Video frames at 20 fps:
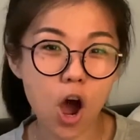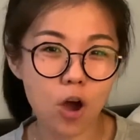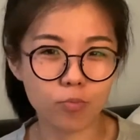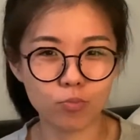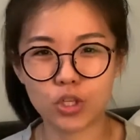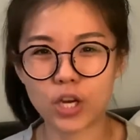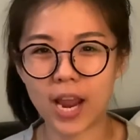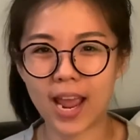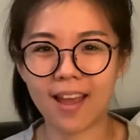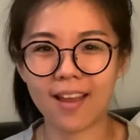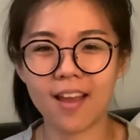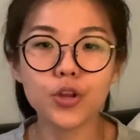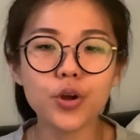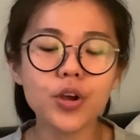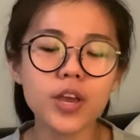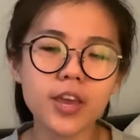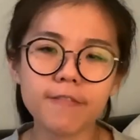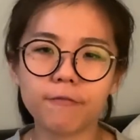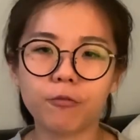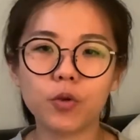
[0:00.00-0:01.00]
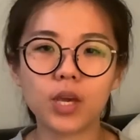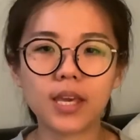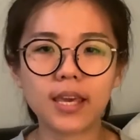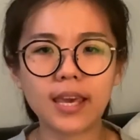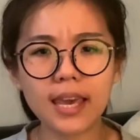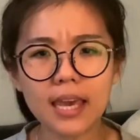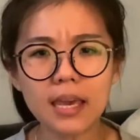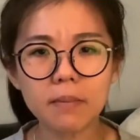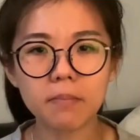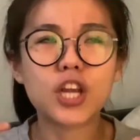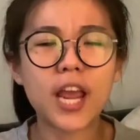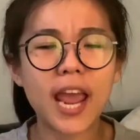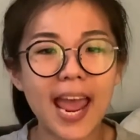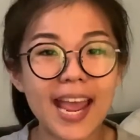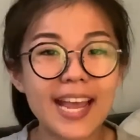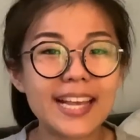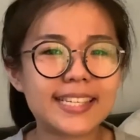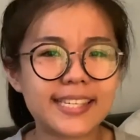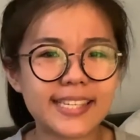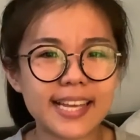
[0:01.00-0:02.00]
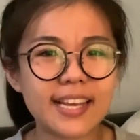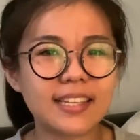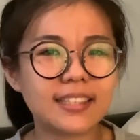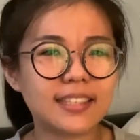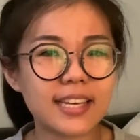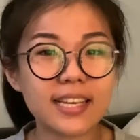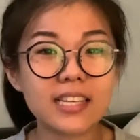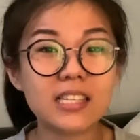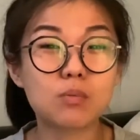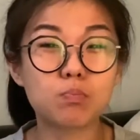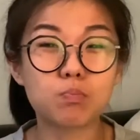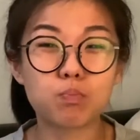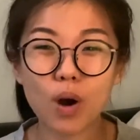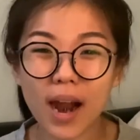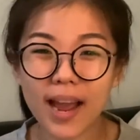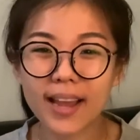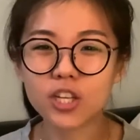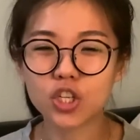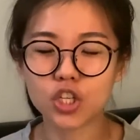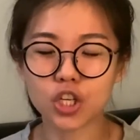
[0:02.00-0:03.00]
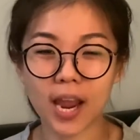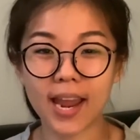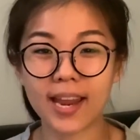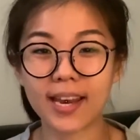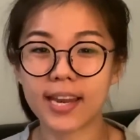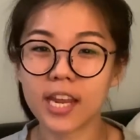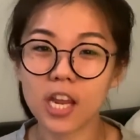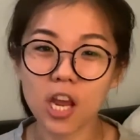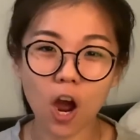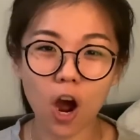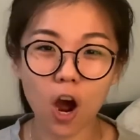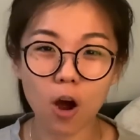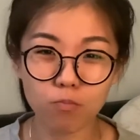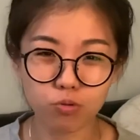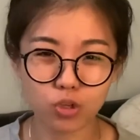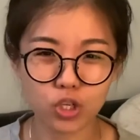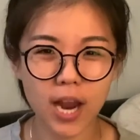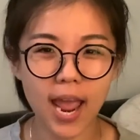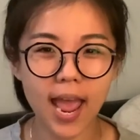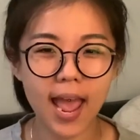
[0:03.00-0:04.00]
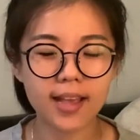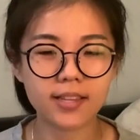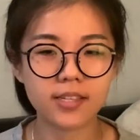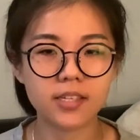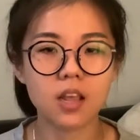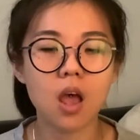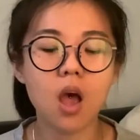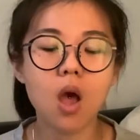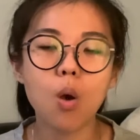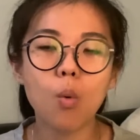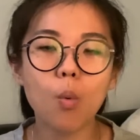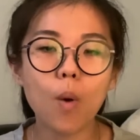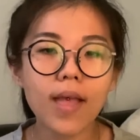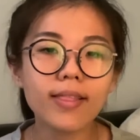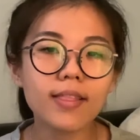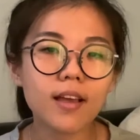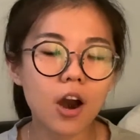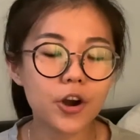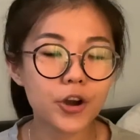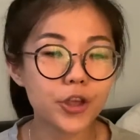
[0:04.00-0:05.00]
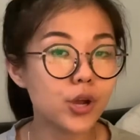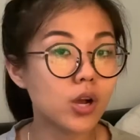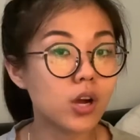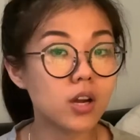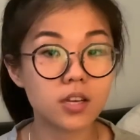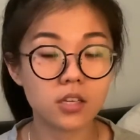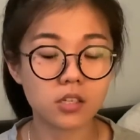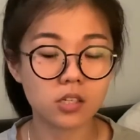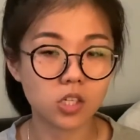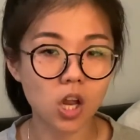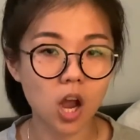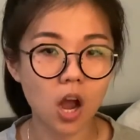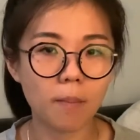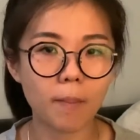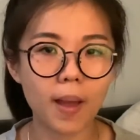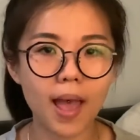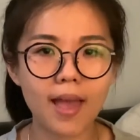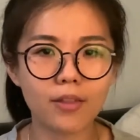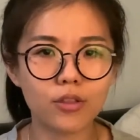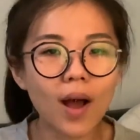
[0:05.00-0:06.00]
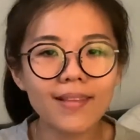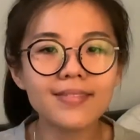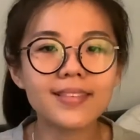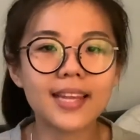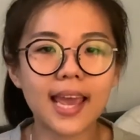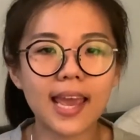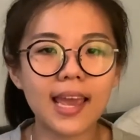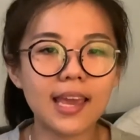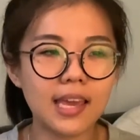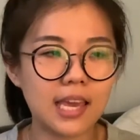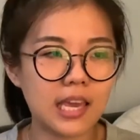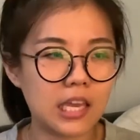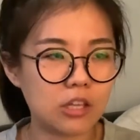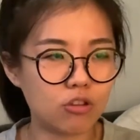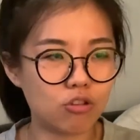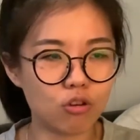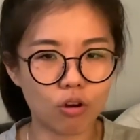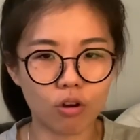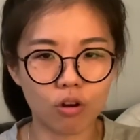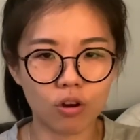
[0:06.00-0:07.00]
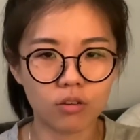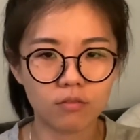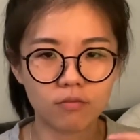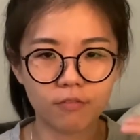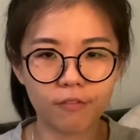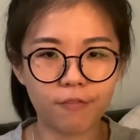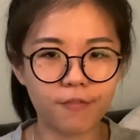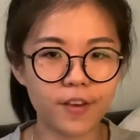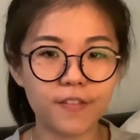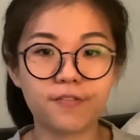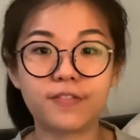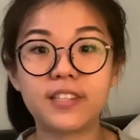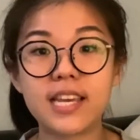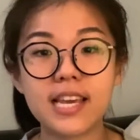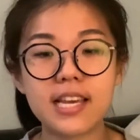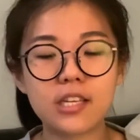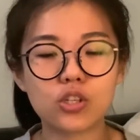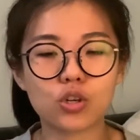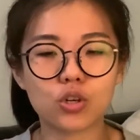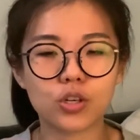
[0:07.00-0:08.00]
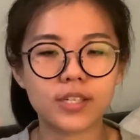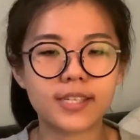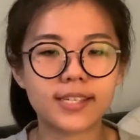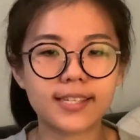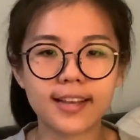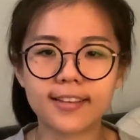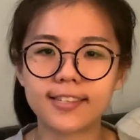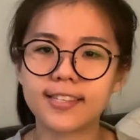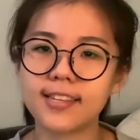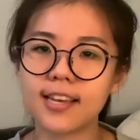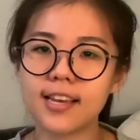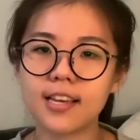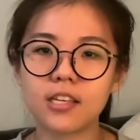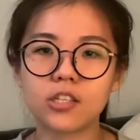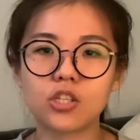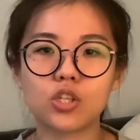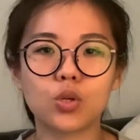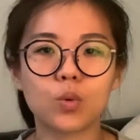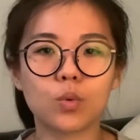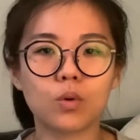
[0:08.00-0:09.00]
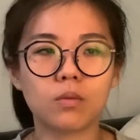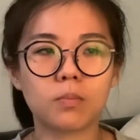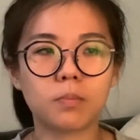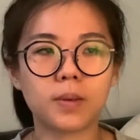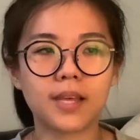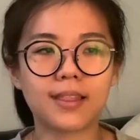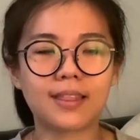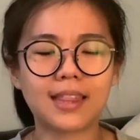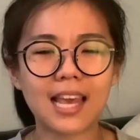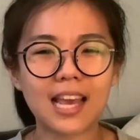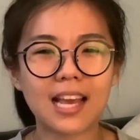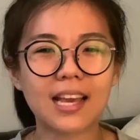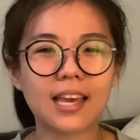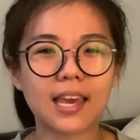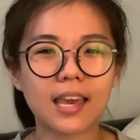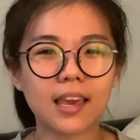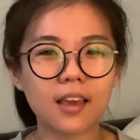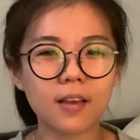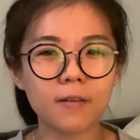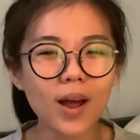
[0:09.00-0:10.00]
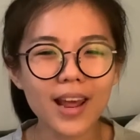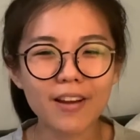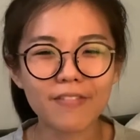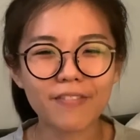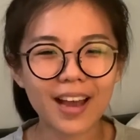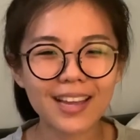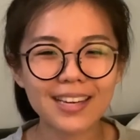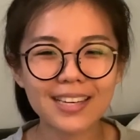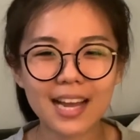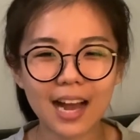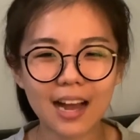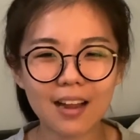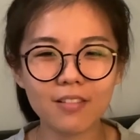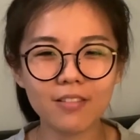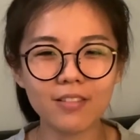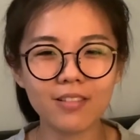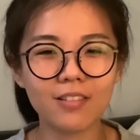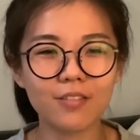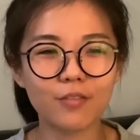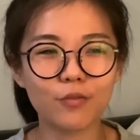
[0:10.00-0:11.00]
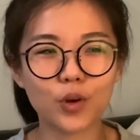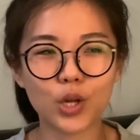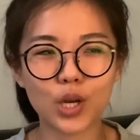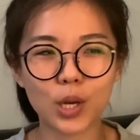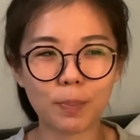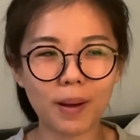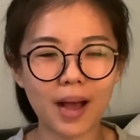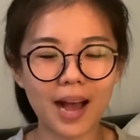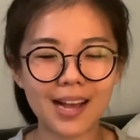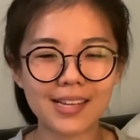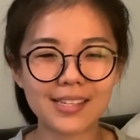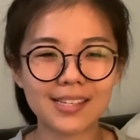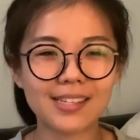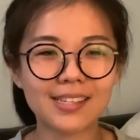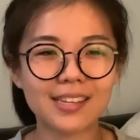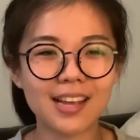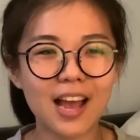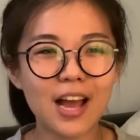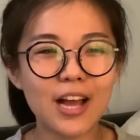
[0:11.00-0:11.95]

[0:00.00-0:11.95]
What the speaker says: object? If we keep chasing these bright shiny objects, when are you gonna stop? And one day in your 50s or 60s, you would be thinking, what have I done for the past